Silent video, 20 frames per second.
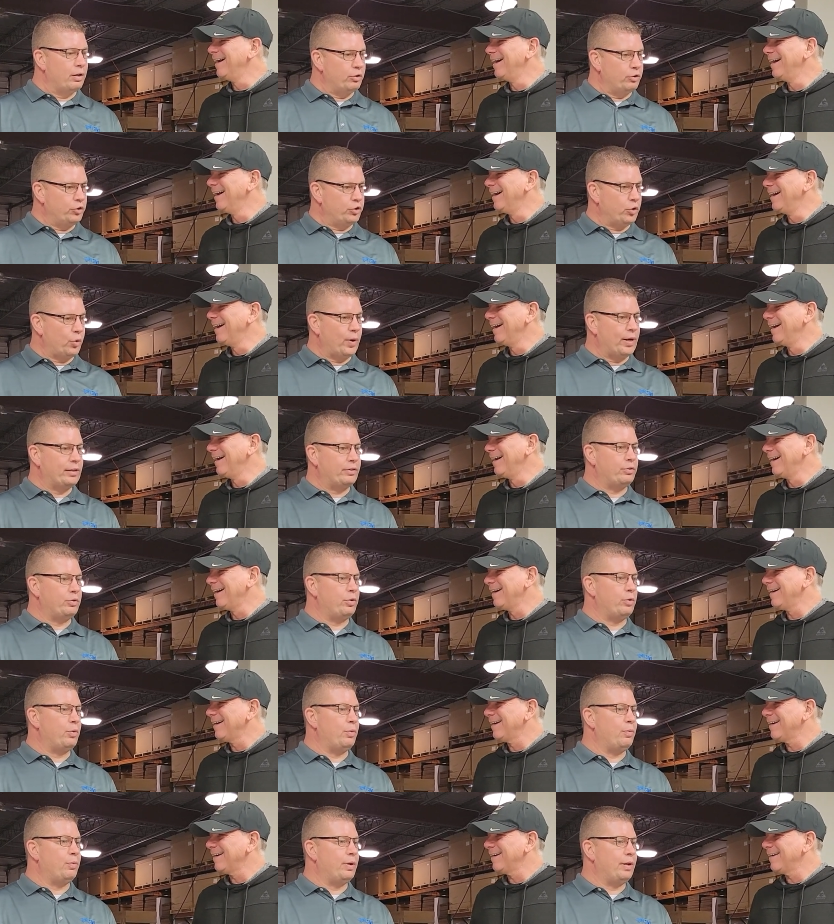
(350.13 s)
Speaker 1: joint
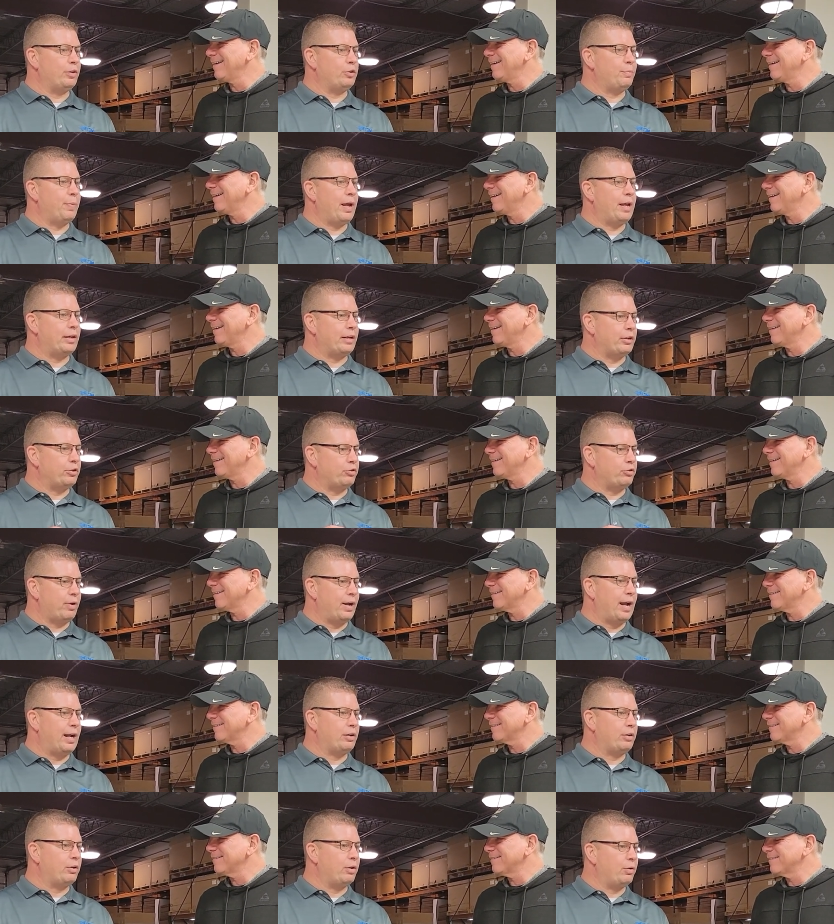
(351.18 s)
to expand and
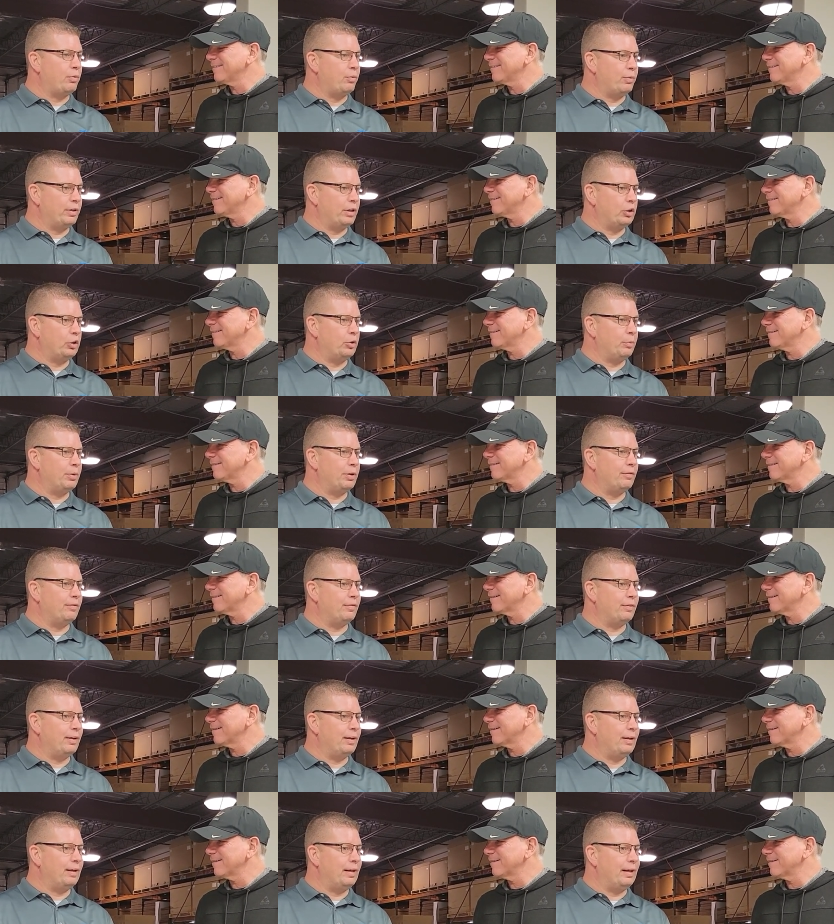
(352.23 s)
contract with a little bit
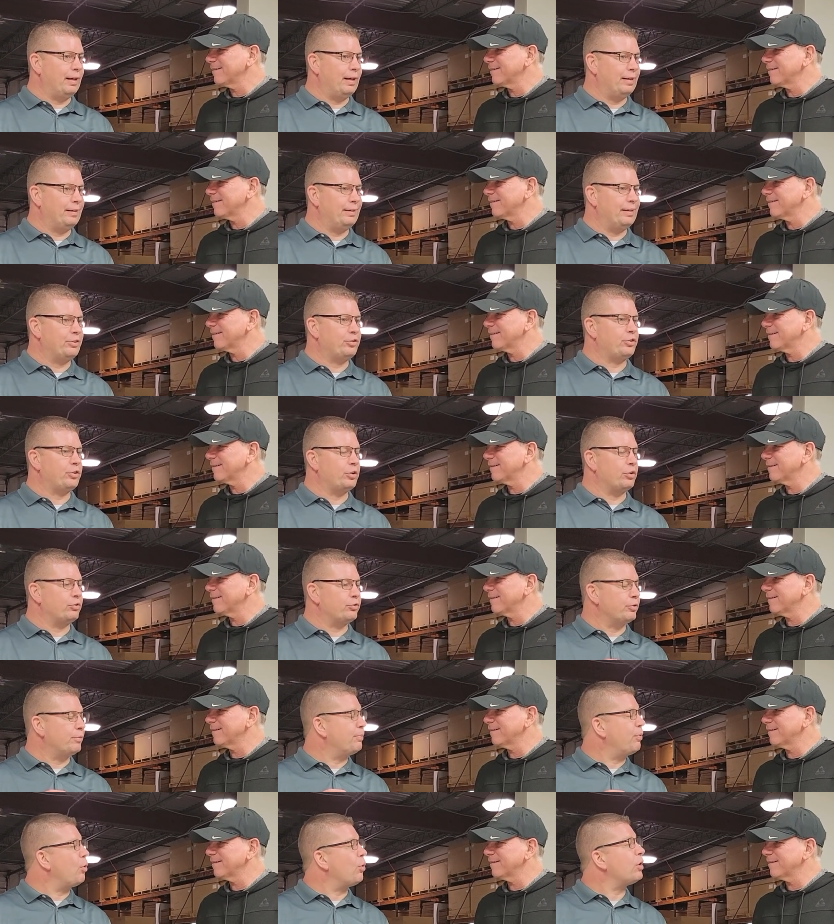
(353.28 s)
of additional
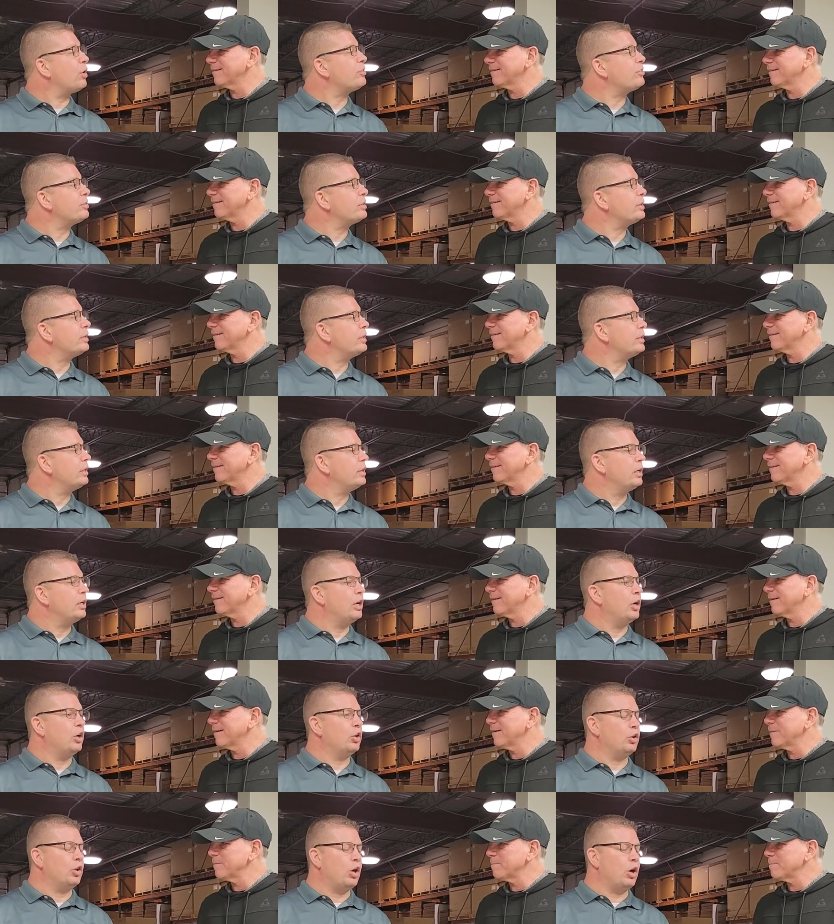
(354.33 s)
support,
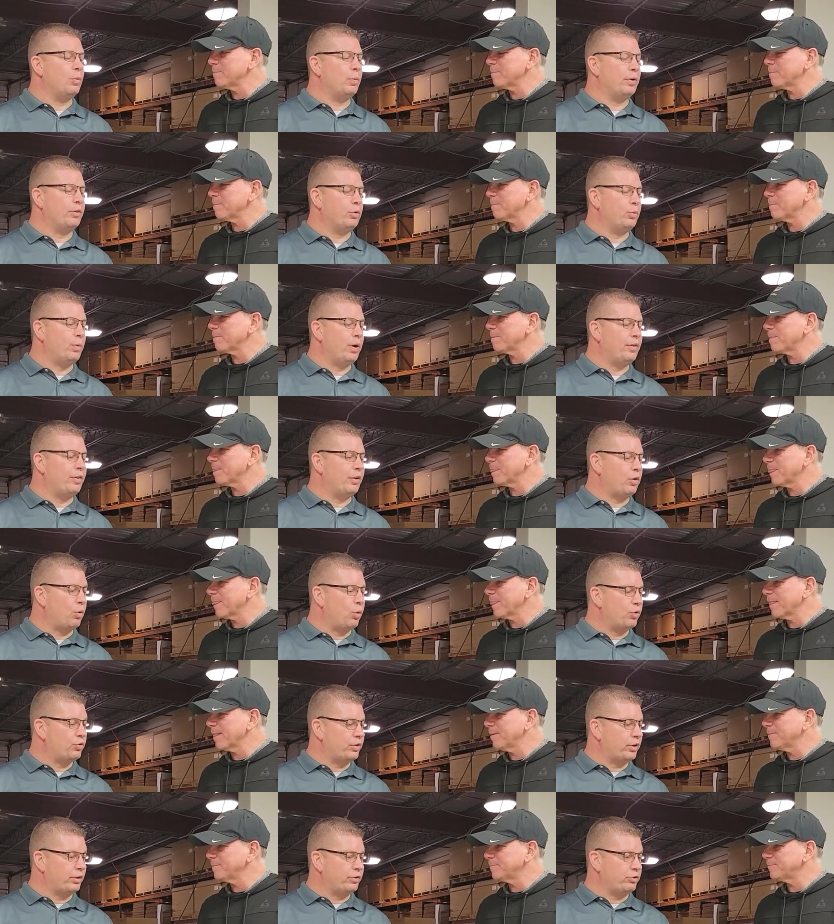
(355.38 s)
along with the way the
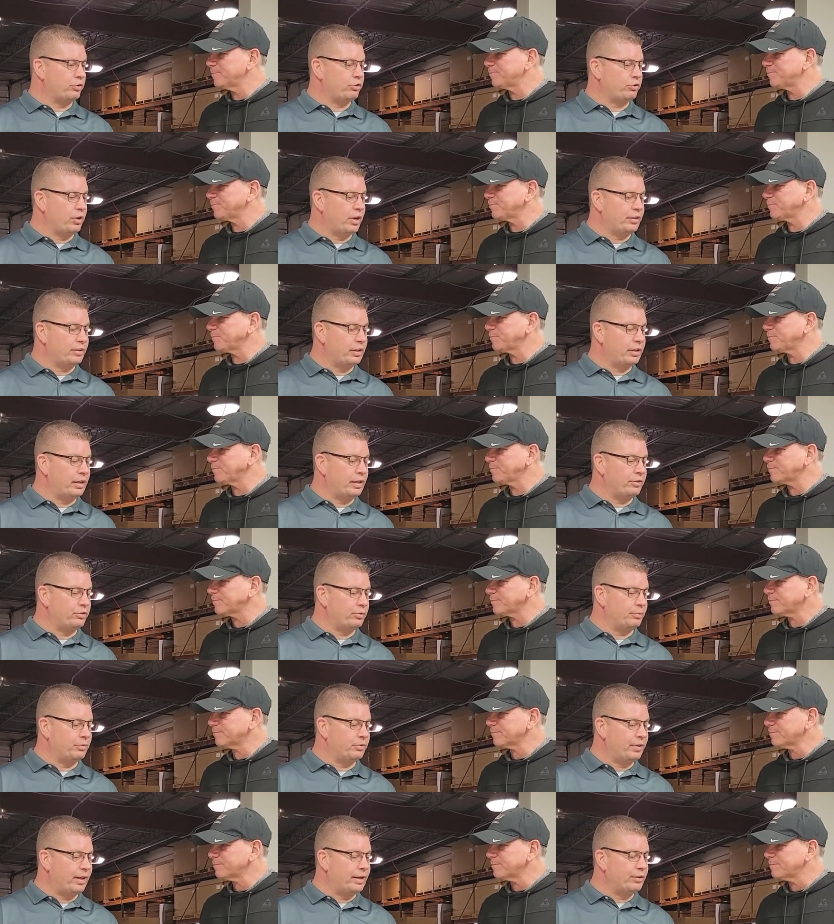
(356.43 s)
cores are constructed and
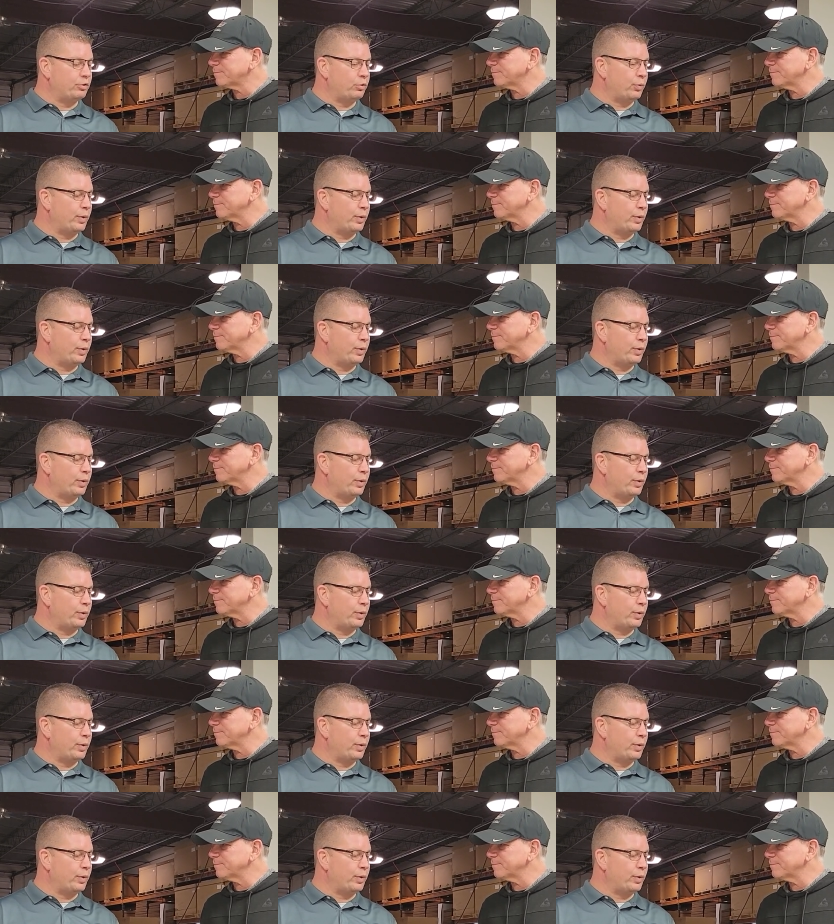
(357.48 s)
some things that